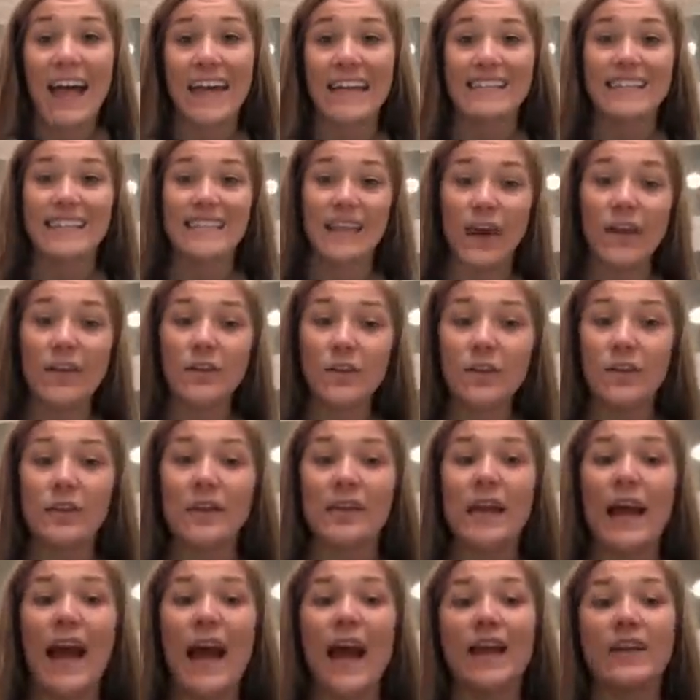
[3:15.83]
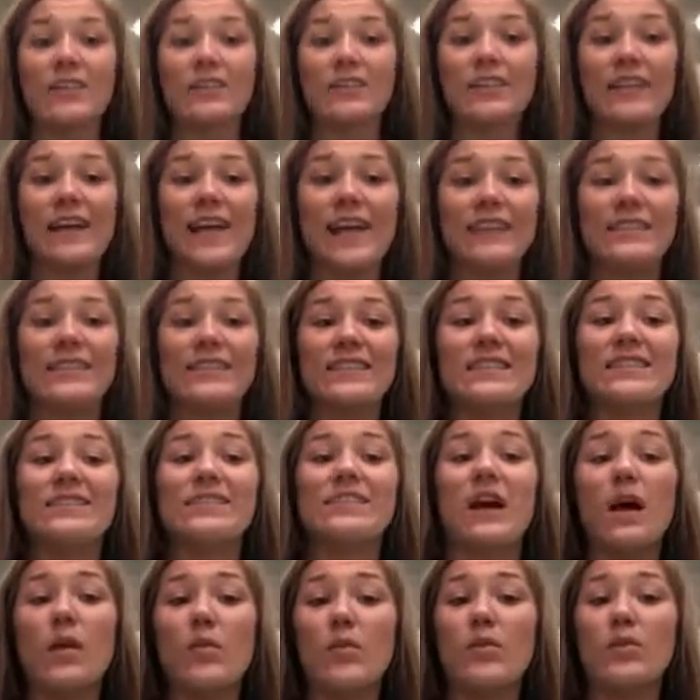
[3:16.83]
South Korea actually has
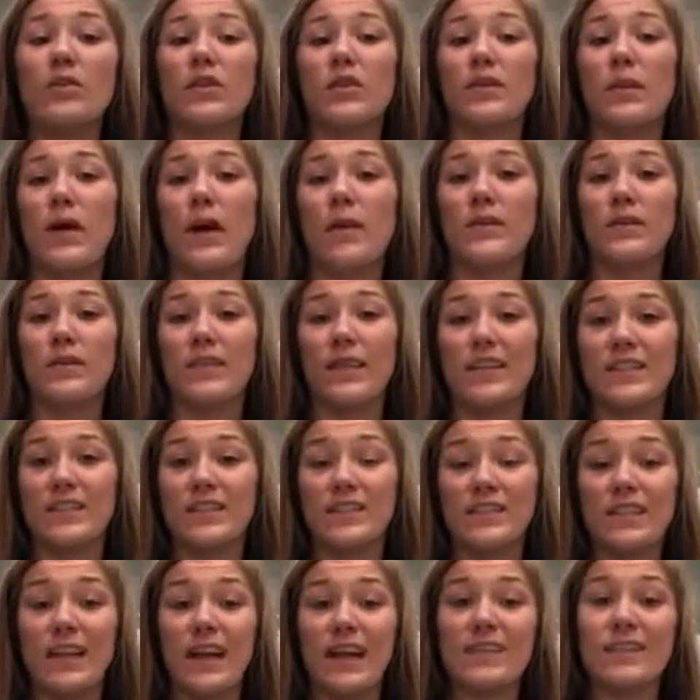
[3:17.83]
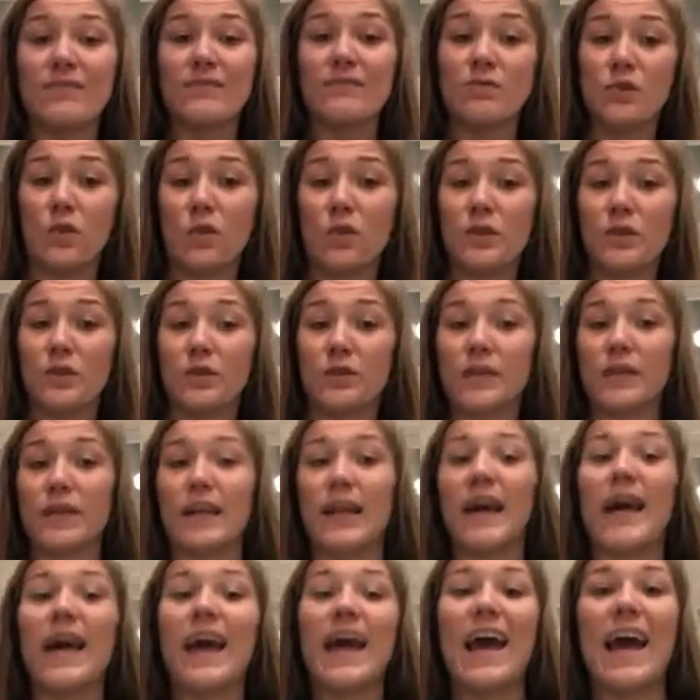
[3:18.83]
double the population size of North Korea